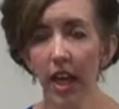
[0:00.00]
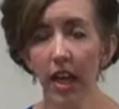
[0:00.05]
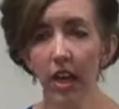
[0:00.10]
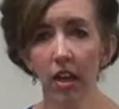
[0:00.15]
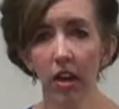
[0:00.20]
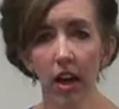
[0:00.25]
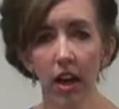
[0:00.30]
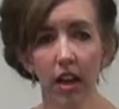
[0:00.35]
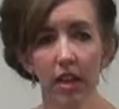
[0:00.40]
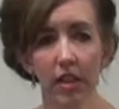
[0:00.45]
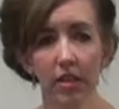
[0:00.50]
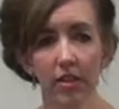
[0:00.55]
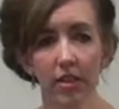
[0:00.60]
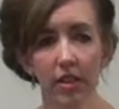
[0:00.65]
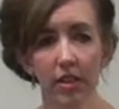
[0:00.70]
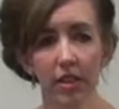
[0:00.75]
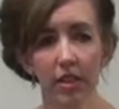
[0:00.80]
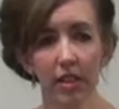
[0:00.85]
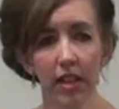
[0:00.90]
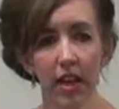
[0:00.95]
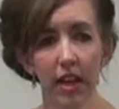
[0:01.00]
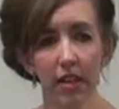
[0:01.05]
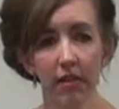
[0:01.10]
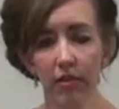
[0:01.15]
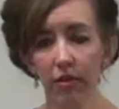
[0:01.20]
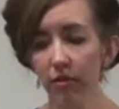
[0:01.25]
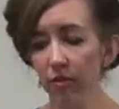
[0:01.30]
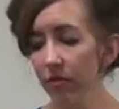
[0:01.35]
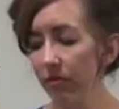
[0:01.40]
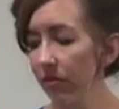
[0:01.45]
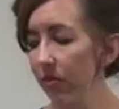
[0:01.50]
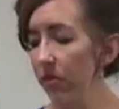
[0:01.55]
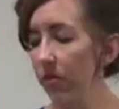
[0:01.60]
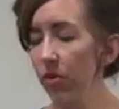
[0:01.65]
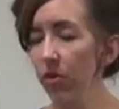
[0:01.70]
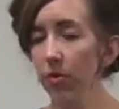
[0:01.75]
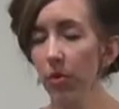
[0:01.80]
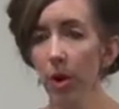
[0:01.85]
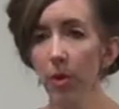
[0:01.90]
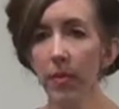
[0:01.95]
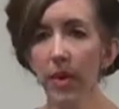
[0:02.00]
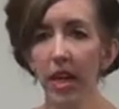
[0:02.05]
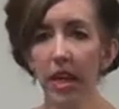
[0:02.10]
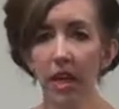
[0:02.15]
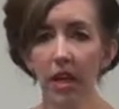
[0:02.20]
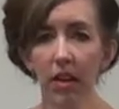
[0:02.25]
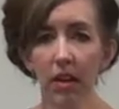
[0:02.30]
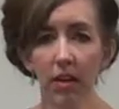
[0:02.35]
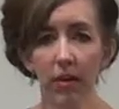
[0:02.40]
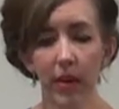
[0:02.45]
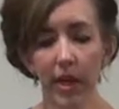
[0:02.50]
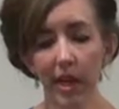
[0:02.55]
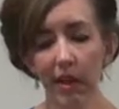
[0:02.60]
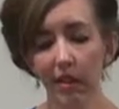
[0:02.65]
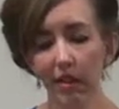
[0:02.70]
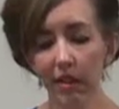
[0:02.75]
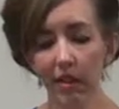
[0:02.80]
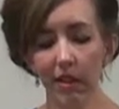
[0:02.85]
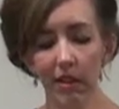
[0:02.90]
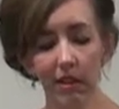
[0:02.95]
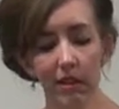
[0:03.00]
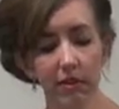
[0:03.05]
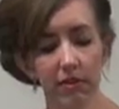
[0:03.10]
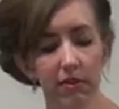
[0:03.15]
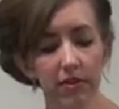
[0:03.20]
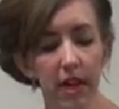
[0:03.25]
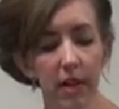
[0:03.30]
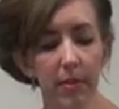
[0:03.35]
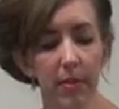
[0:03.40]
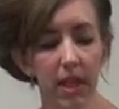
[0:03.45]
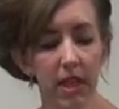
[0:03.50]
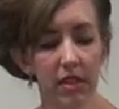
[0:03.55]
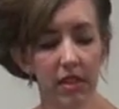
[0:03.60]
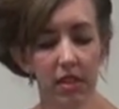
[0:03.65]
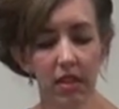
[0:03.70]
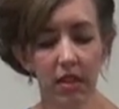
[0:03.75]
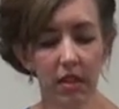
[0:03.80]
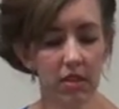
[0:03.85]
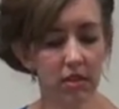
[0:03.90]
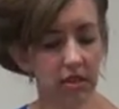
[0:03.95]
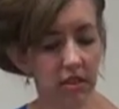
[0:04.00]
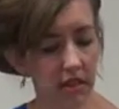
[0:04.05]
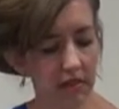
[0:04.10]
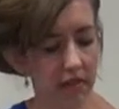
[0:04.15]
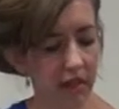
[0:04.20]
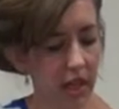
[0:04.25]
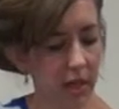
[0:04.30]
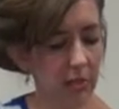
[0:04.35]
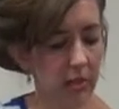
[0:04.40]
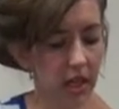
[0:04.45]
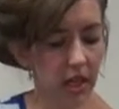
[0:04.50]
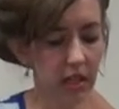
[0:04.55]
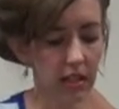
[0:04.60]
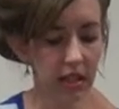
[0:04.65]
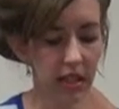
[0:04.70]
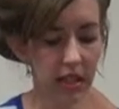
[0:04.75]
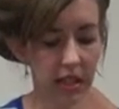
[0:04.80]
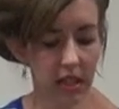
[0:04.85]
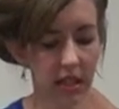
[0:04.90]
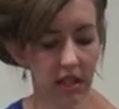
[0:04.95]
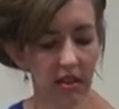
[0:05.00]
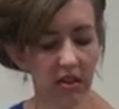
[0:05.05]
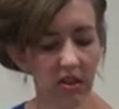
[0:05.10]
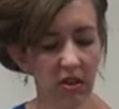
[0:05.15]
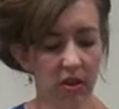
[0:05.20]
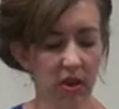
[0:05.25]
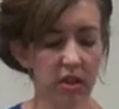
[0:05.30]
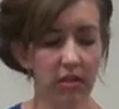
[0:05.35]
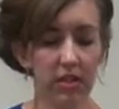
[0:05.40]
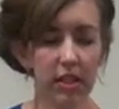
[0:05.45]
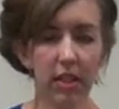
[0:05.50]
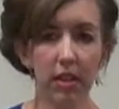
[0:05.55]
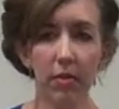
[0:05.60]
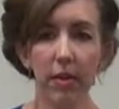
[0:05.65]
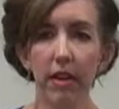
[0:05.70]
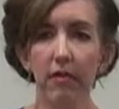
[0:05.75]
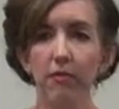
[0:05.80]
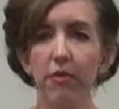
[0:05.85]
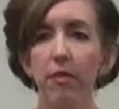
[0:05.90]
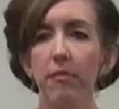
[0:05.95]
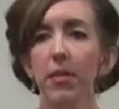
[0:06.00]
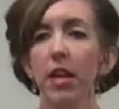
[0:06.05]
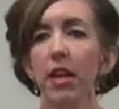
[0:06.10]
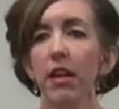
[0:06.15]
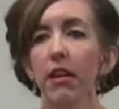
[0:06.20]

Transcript: and not just kind of throw money her, well, here's $5, go get yourself a hamburger, lady, you're gross, get away from me.